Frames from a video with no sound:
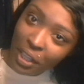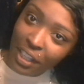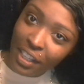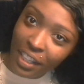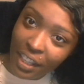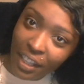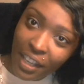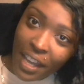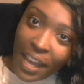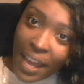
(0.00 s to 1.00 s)
with
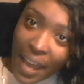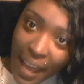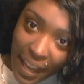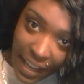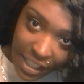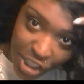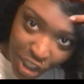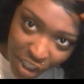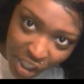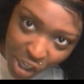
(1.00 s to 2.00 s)
Kiki, and
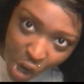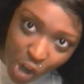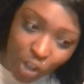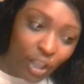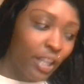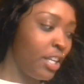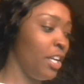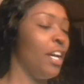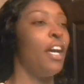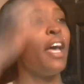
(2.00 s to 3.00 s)
she is on.
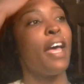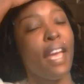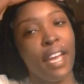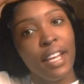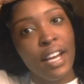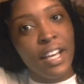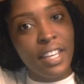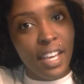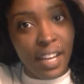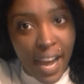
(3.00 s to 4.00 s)
And
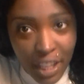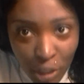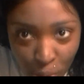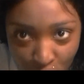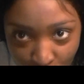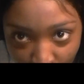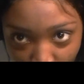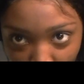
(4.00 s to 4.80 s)
again, I used the